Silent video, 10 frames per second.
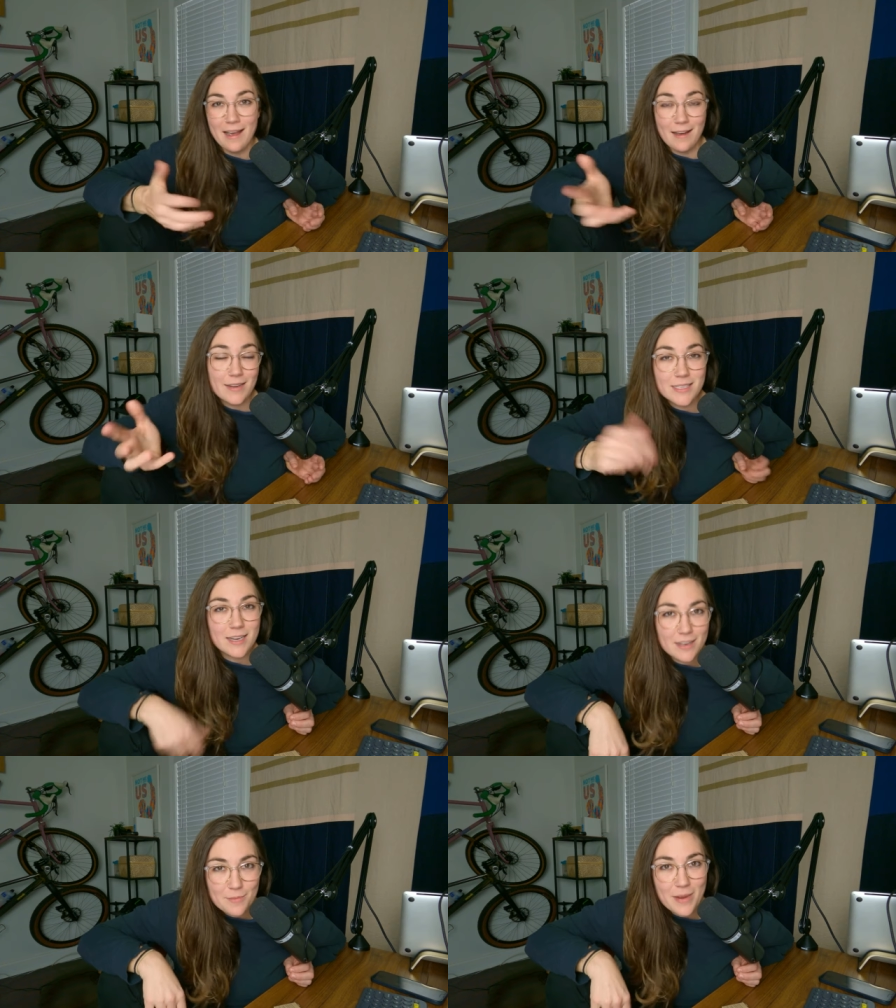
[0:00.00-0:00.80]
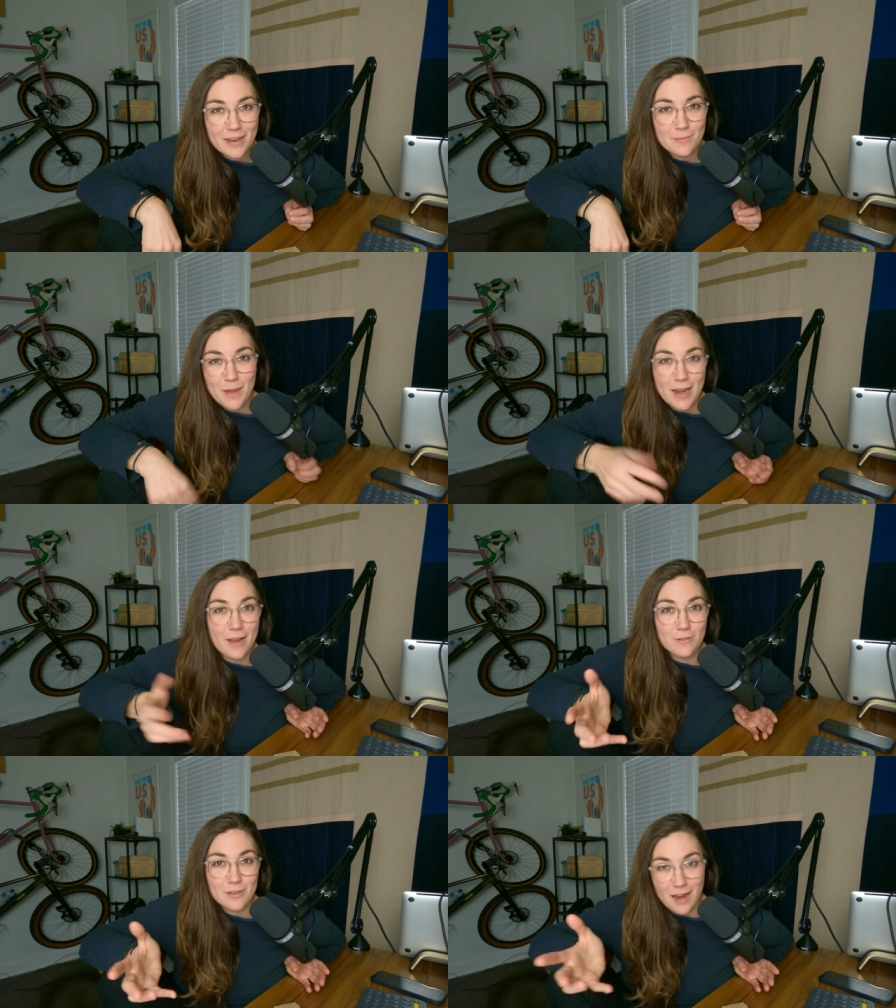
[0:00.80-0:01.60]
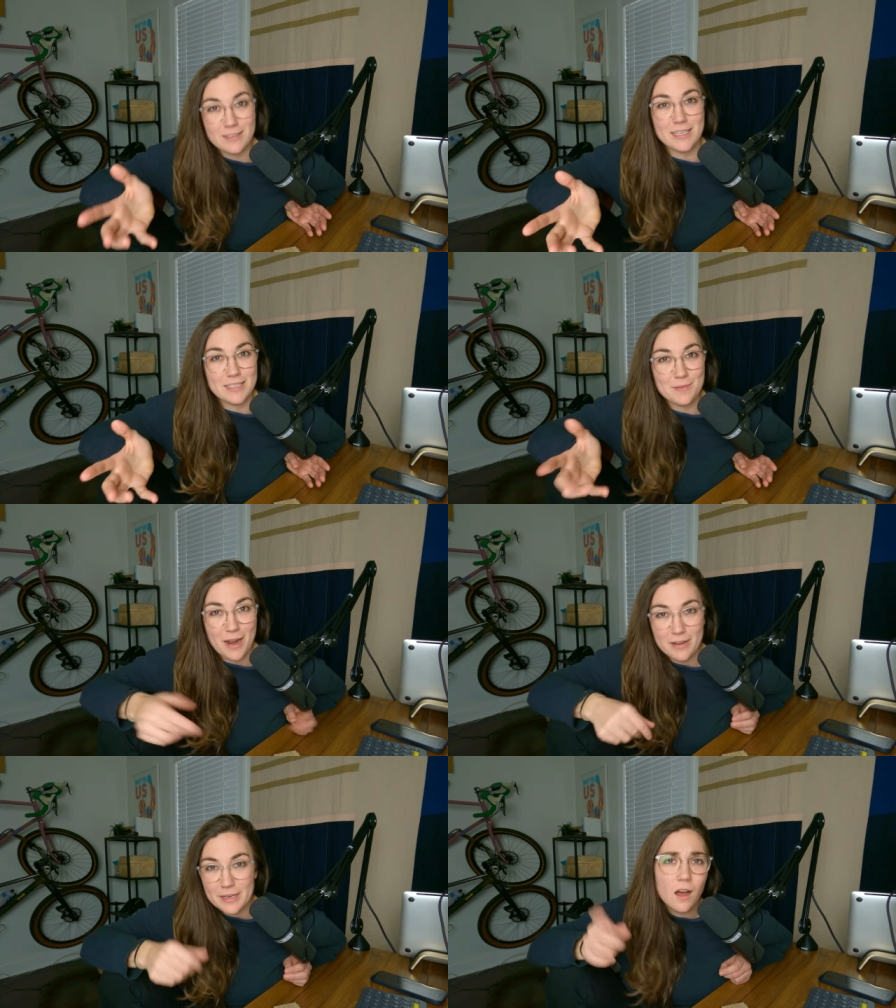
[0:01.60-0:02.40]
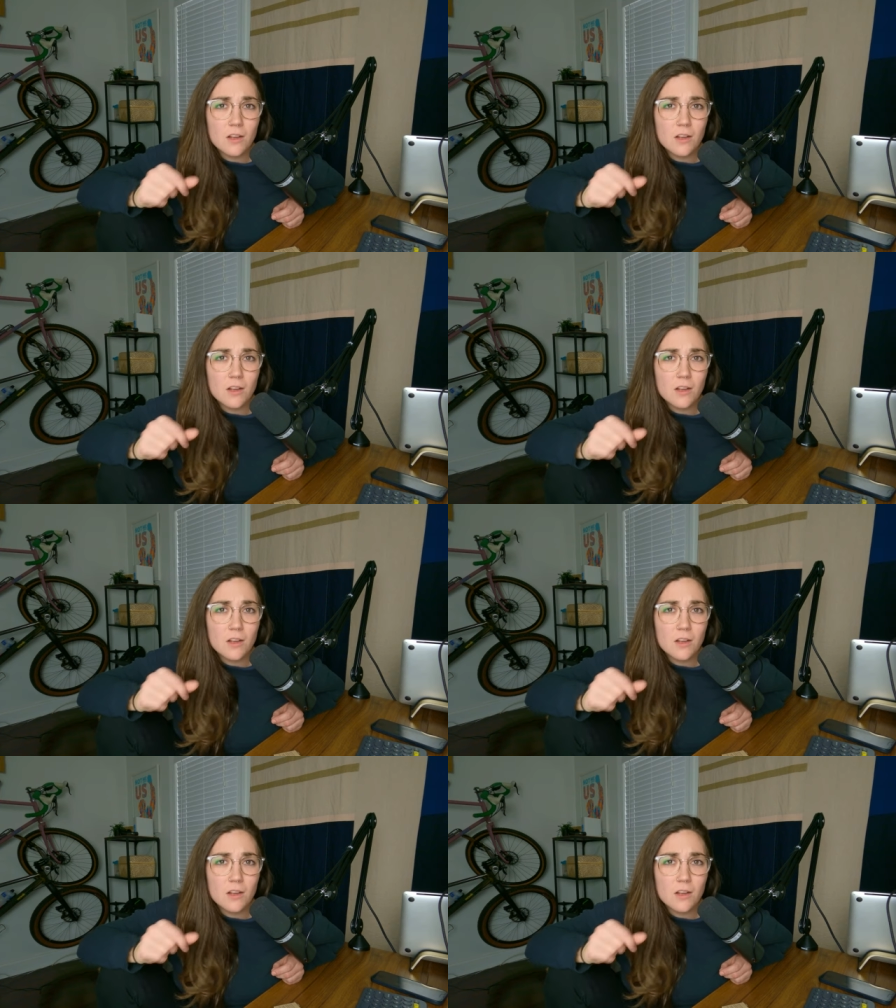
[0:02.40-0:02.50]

I decided to make my own content about it.